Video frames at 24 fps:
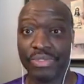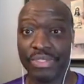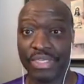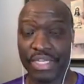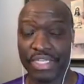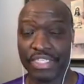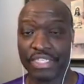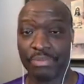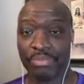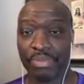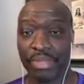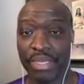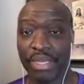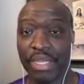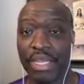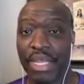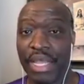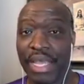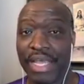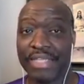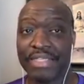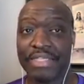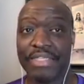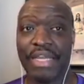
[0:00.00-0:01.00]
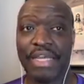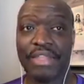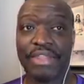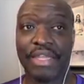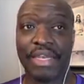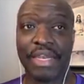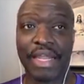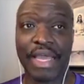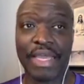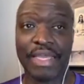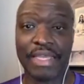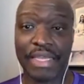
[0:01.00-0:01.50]
discipline. It's
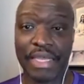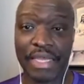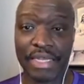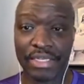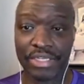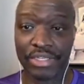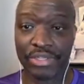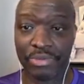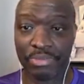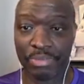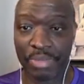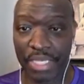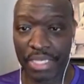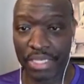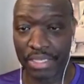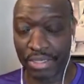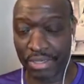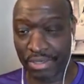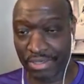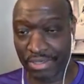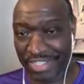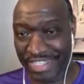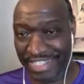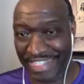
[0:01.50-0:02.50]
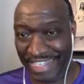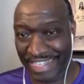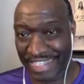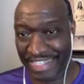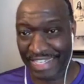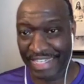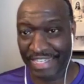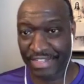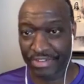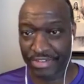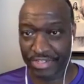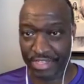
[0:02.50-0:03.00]
nothing like getting to be your
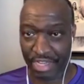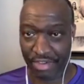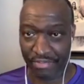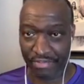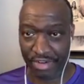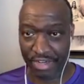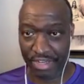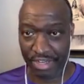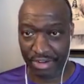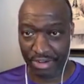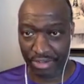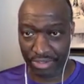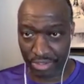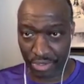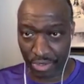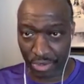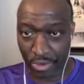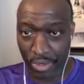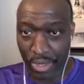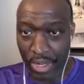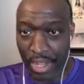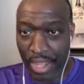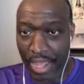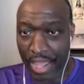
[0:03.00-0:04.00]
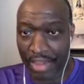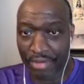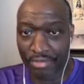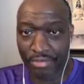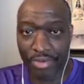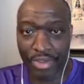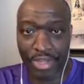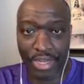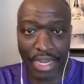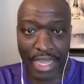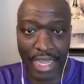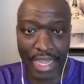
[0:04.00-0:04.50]
60s or 70 years old and
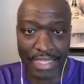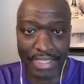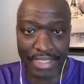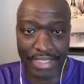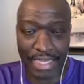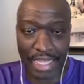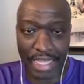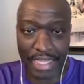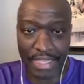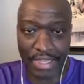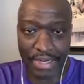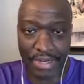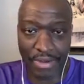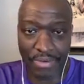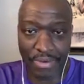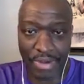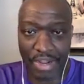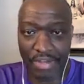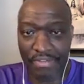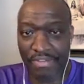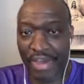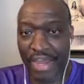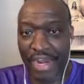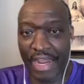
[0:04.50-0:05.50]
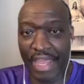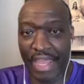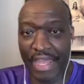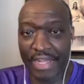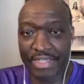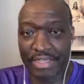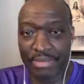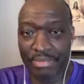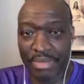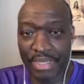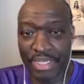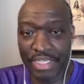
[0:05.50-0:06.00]
realizing that, you know what, if I'd have
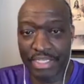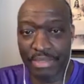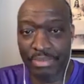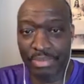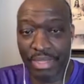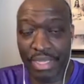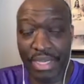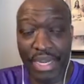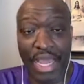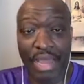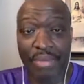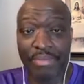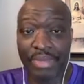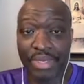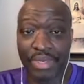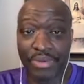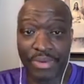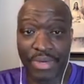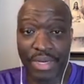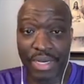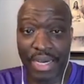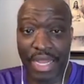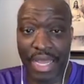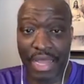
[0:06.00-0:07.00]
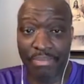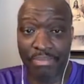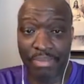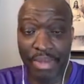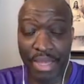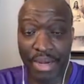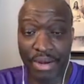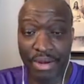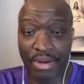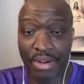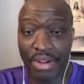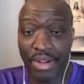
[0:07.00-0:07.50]
had some discipline, I'd be doing a lot
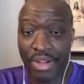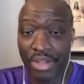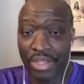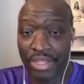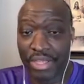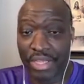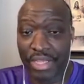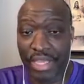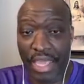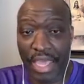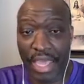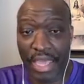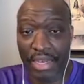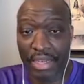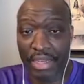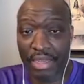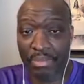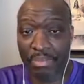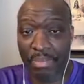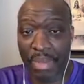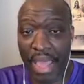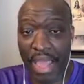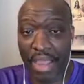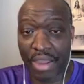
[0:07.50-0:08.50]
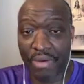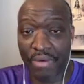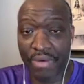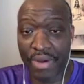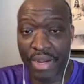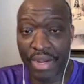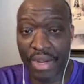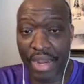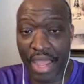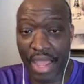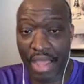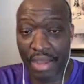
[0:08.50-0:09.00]
better. You can't look back on
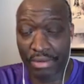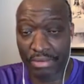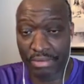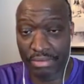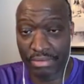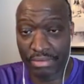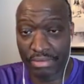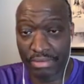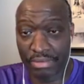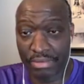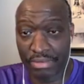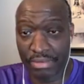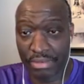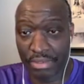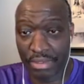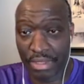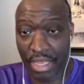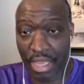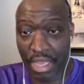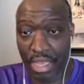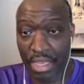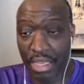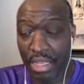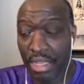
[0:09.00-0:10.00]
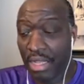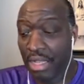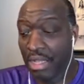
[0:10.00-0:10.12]
it now. Okay,